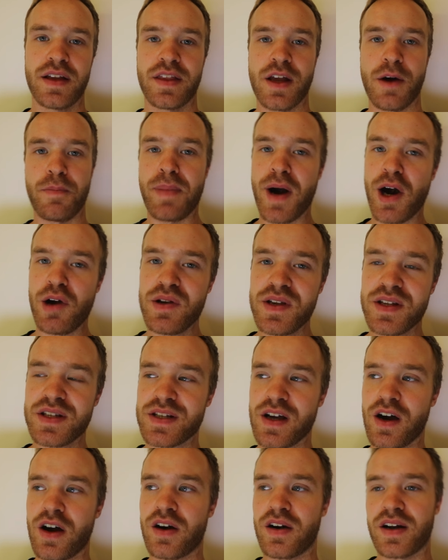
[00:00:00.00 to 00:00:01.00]
Now,
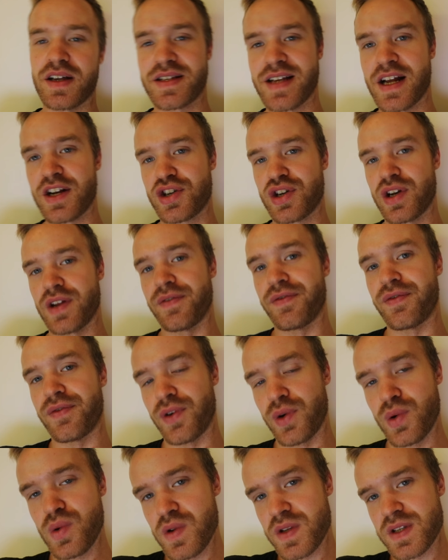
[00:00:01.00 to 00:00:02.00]
berries are essentially
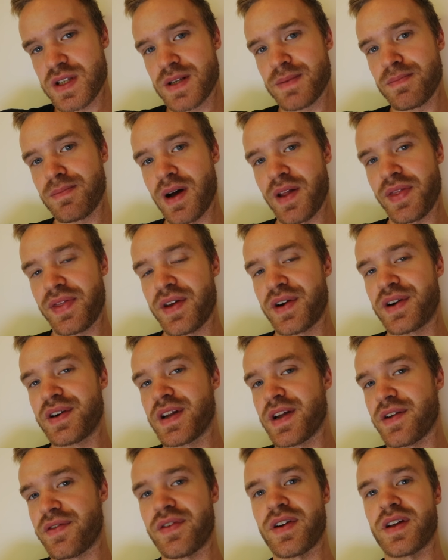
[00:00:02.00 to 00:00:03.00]
fruits, but they're
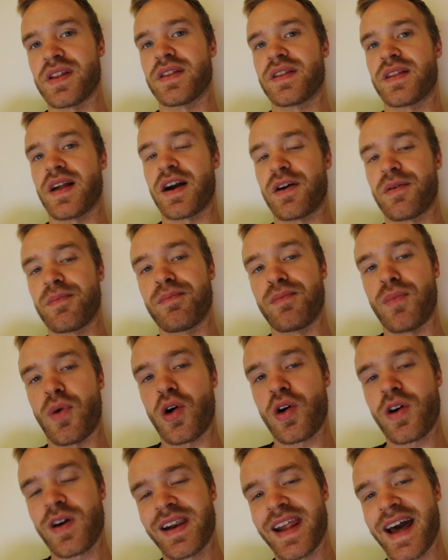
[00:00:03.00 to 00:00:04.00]
different. They're
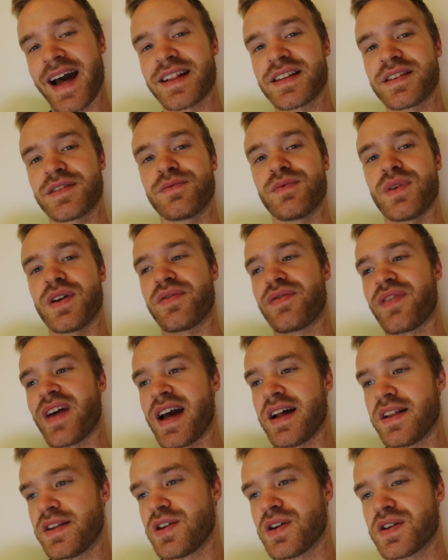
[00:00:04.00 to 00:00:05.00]
more laden with
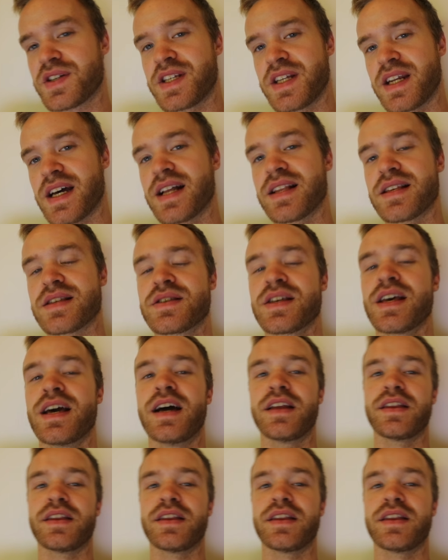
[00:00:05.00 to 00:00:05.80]
antioxidants.